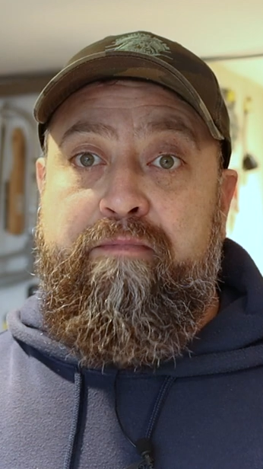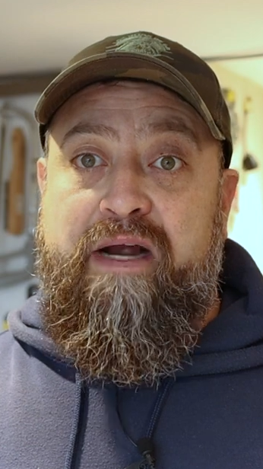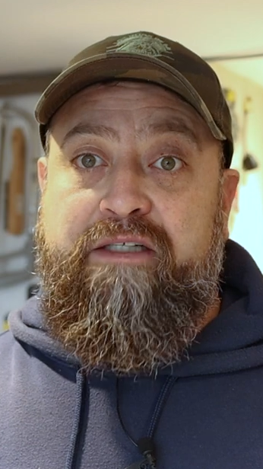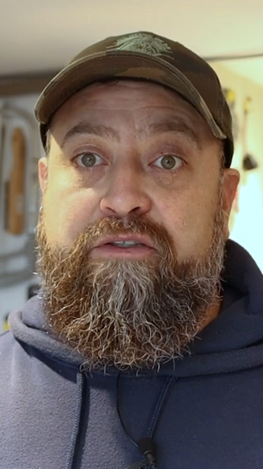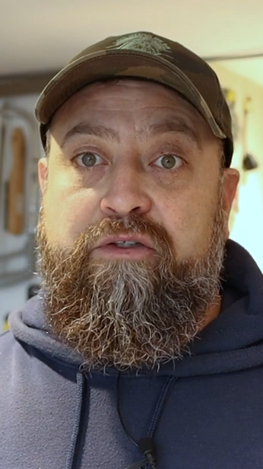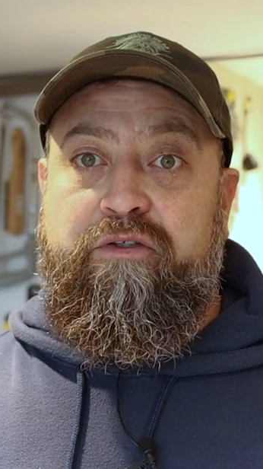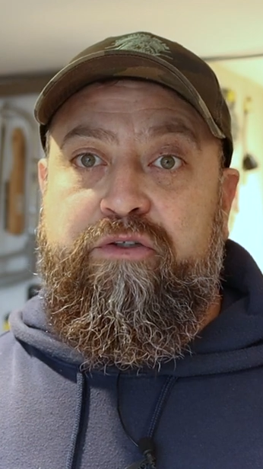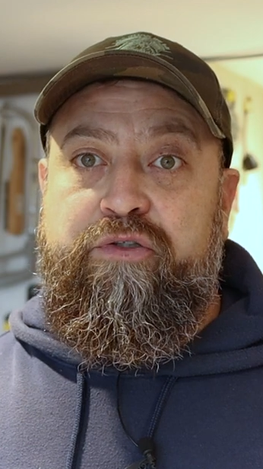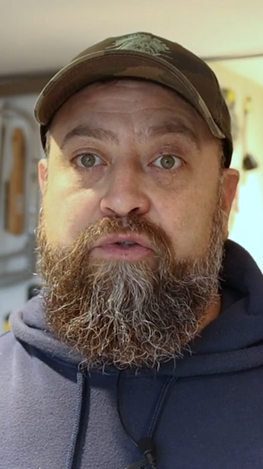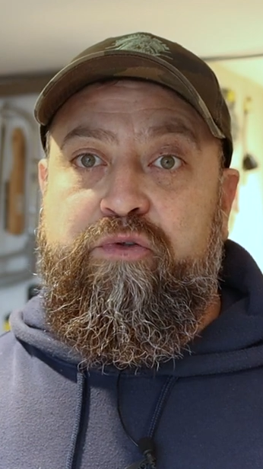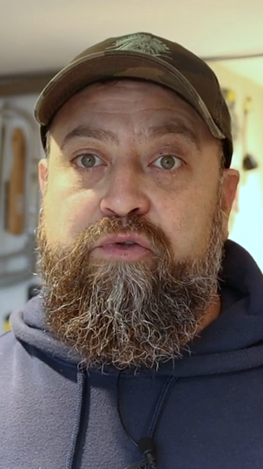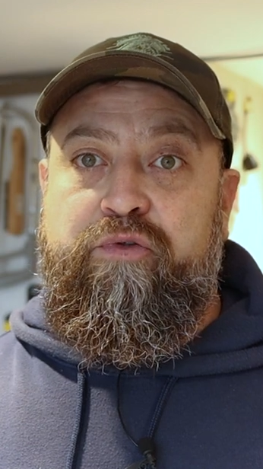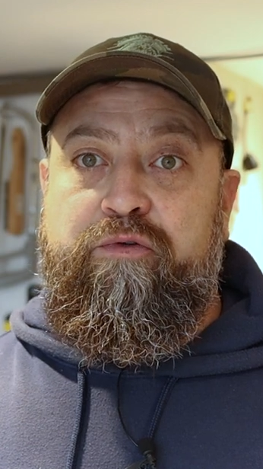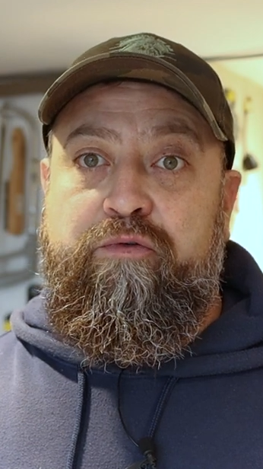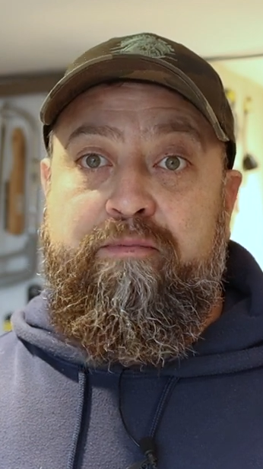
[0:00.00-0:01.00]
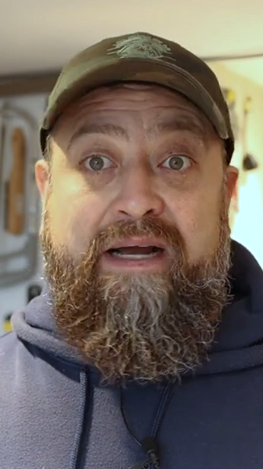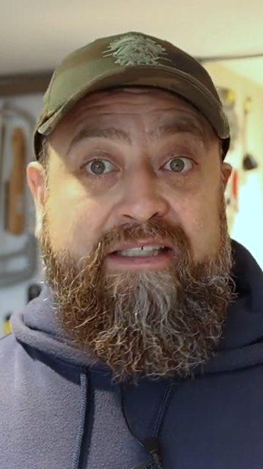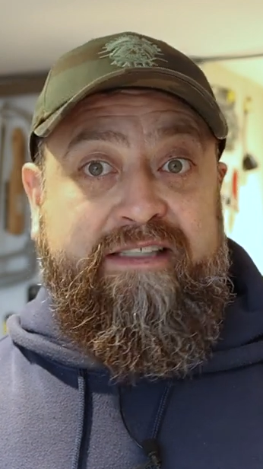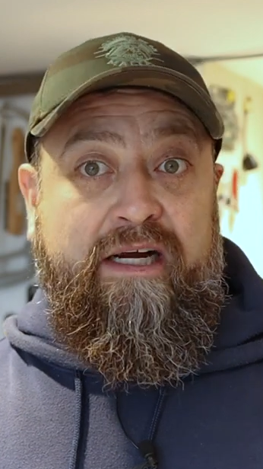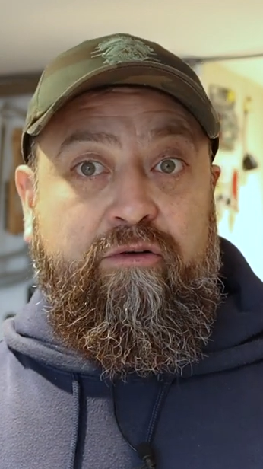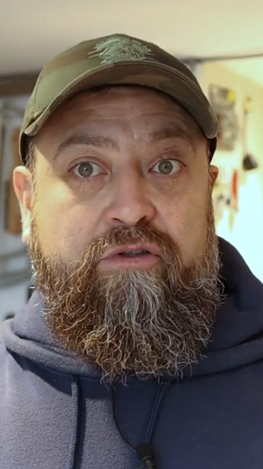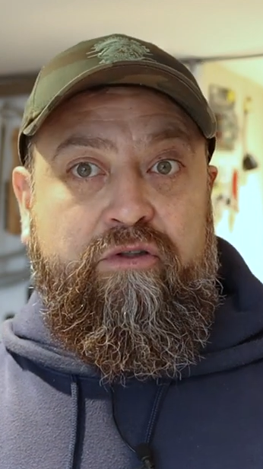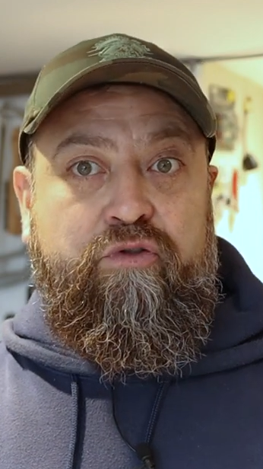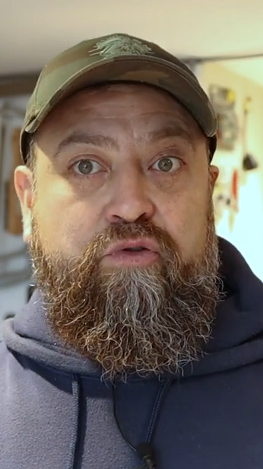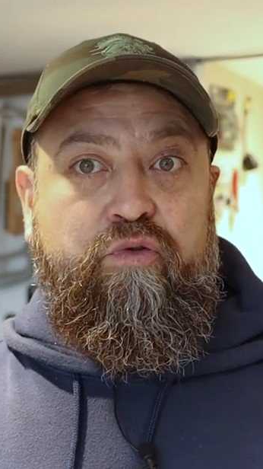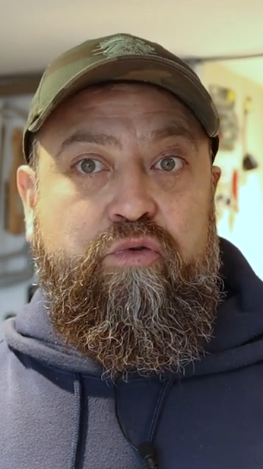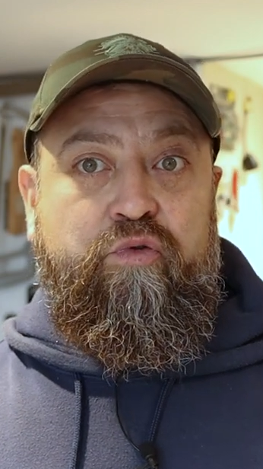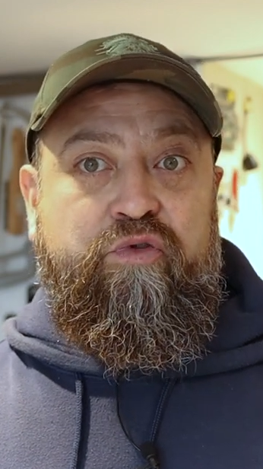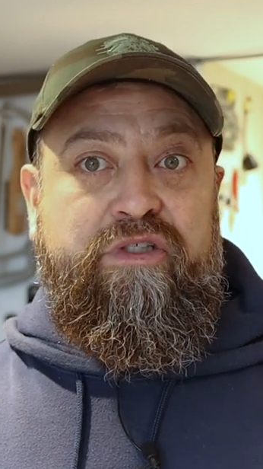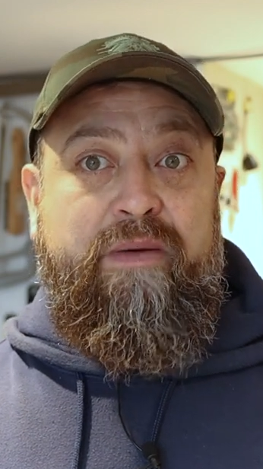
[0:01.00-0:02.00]
mash out
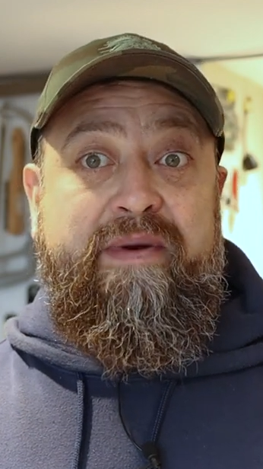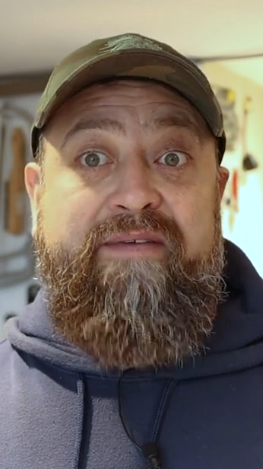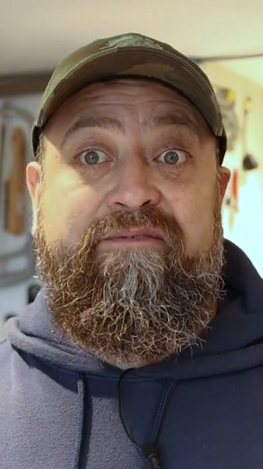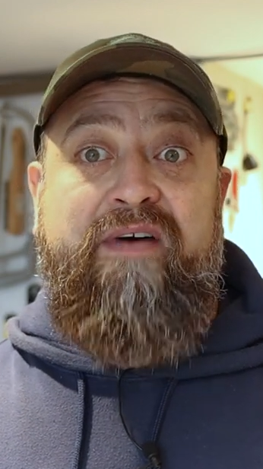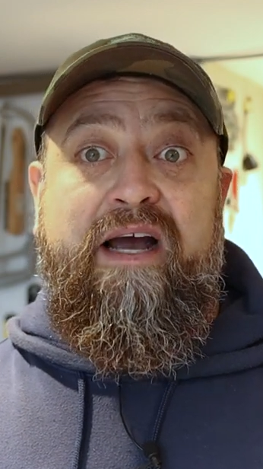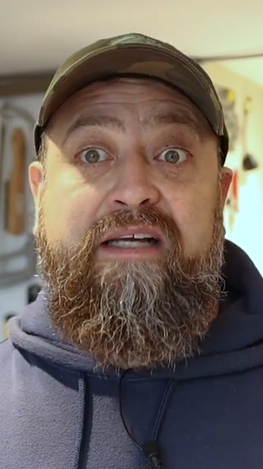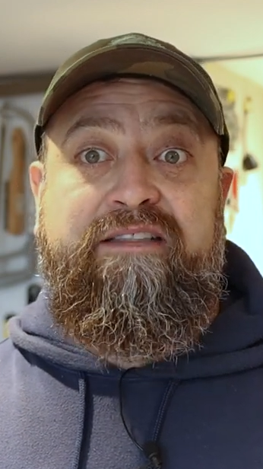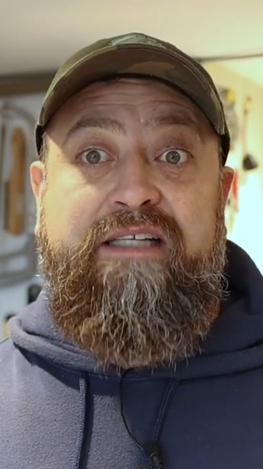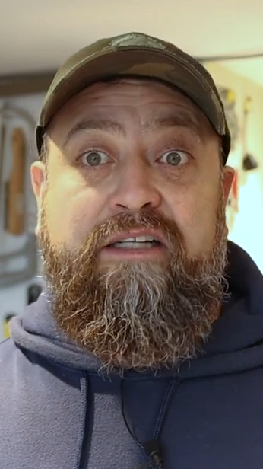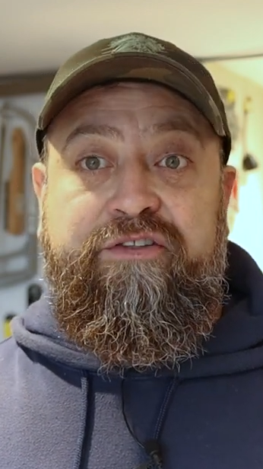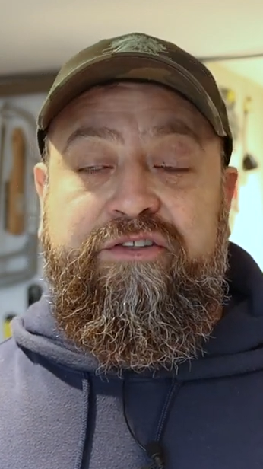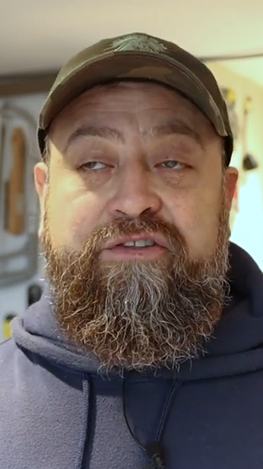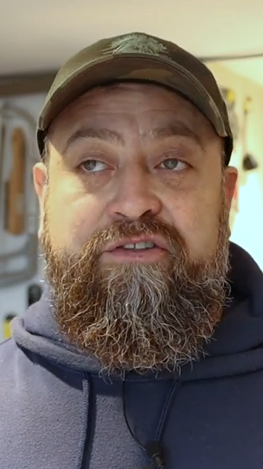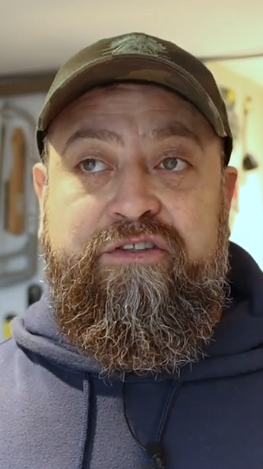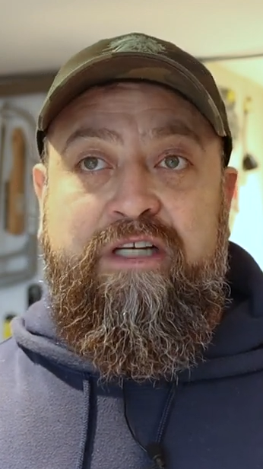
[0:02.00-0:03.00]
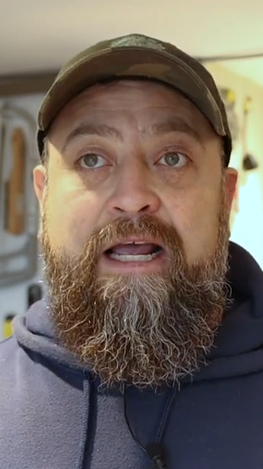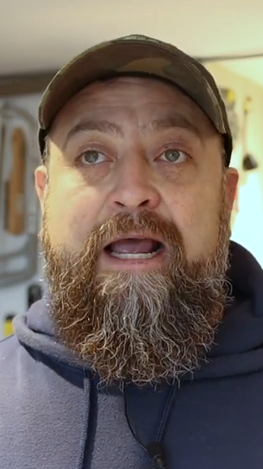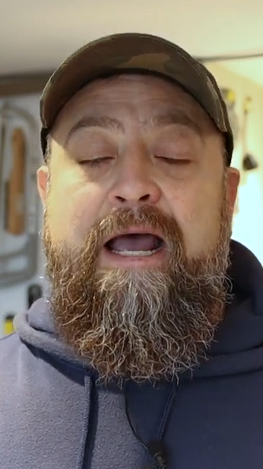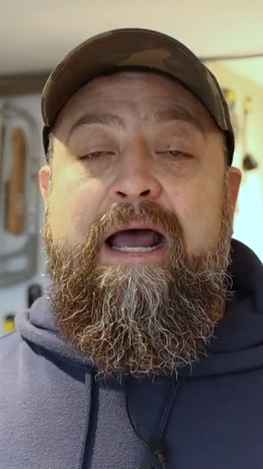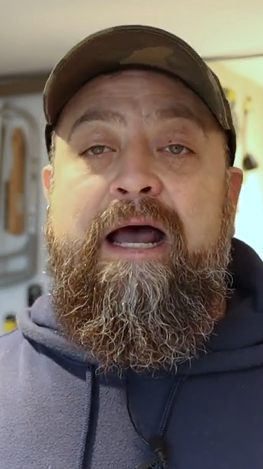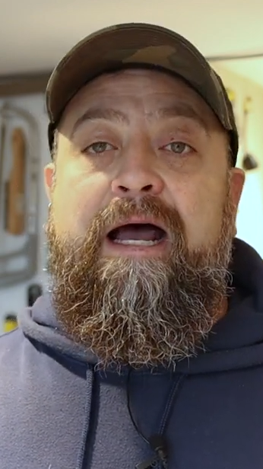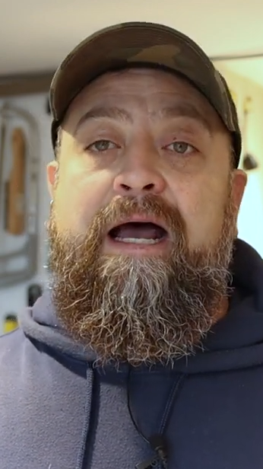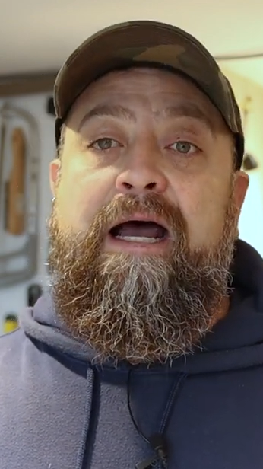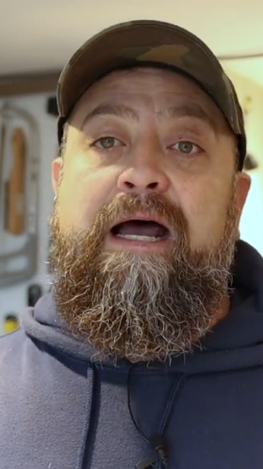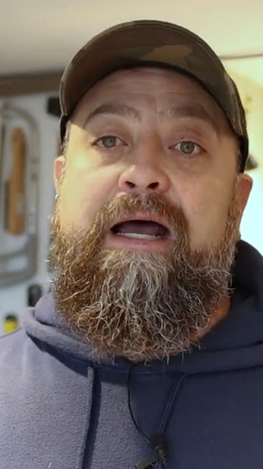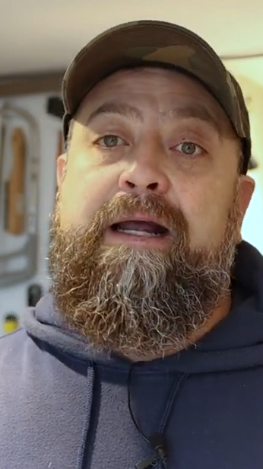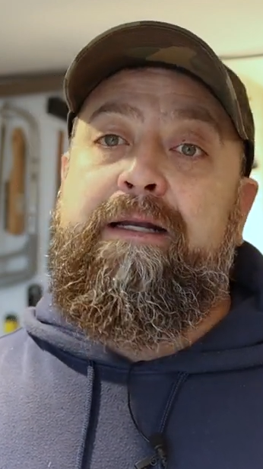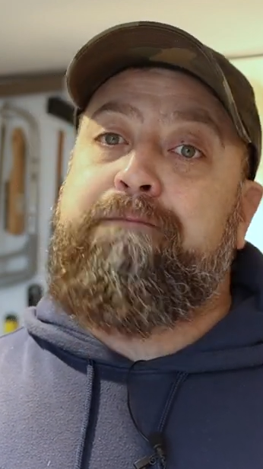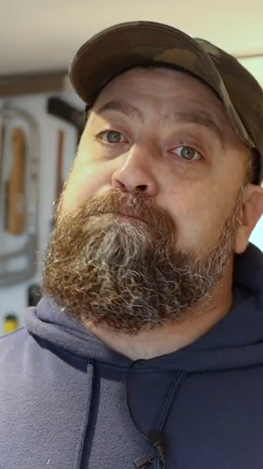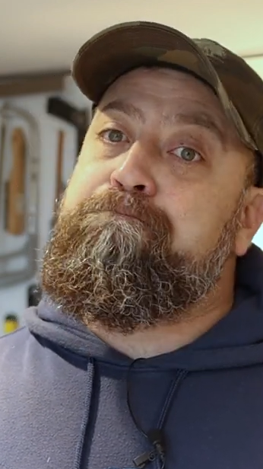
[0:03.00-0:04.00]
to 75 Celsius,
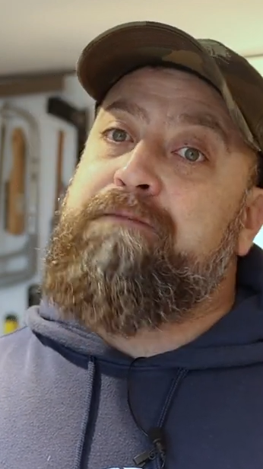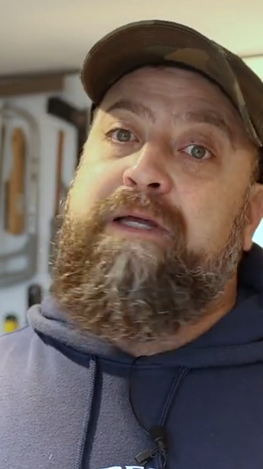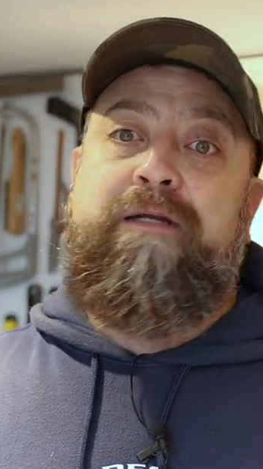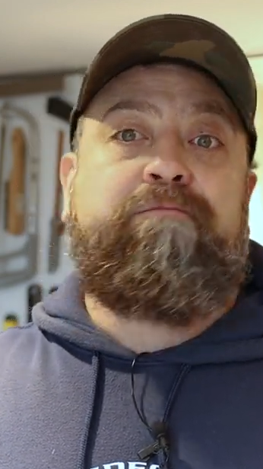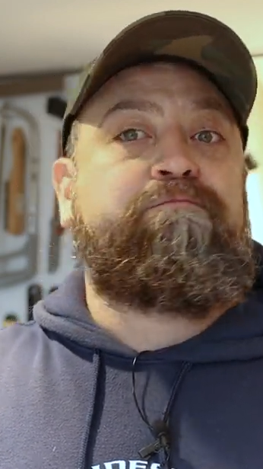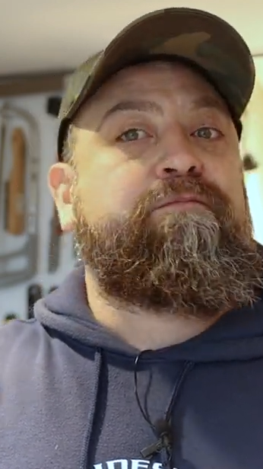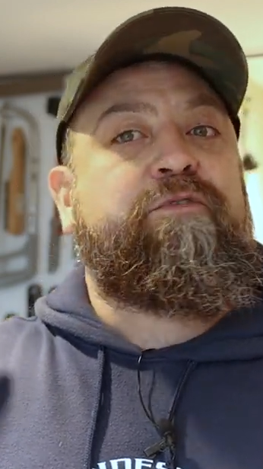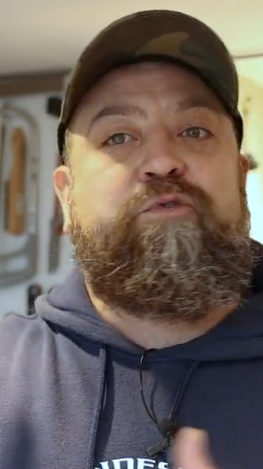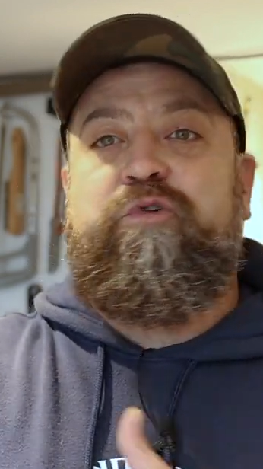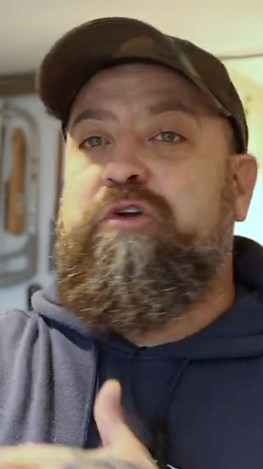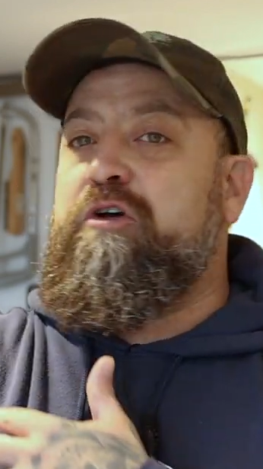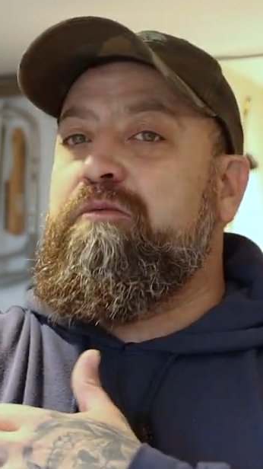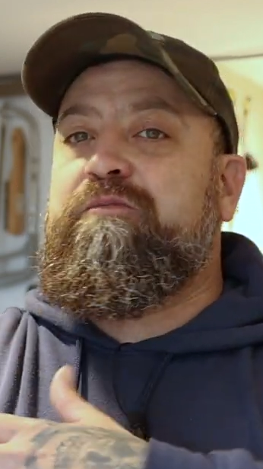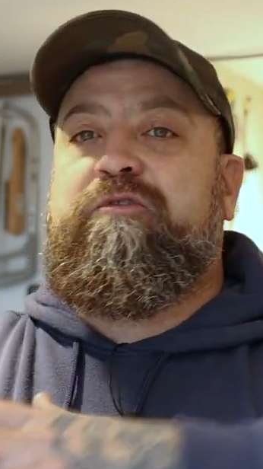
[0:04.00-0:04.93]
and then, you know,